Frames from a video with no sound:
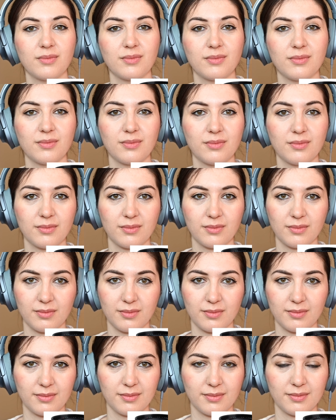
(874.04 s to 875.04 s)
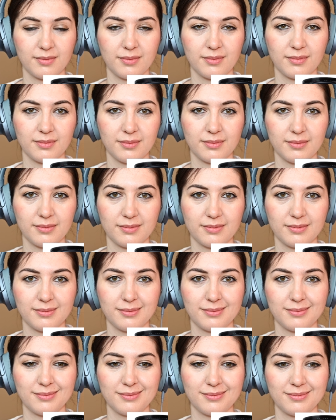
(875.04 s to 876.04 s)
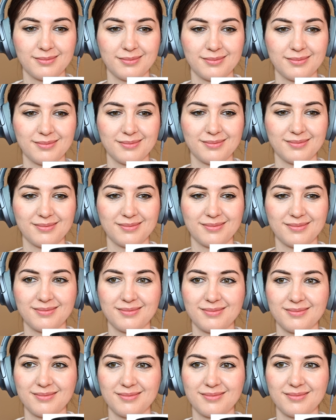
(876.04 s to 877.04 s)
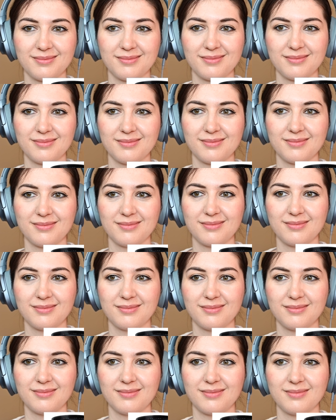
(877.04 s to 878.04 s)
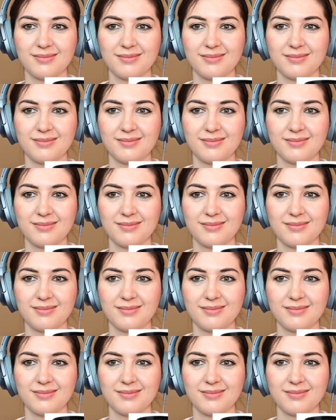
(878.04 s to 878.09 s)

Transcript: The person shown says nothing.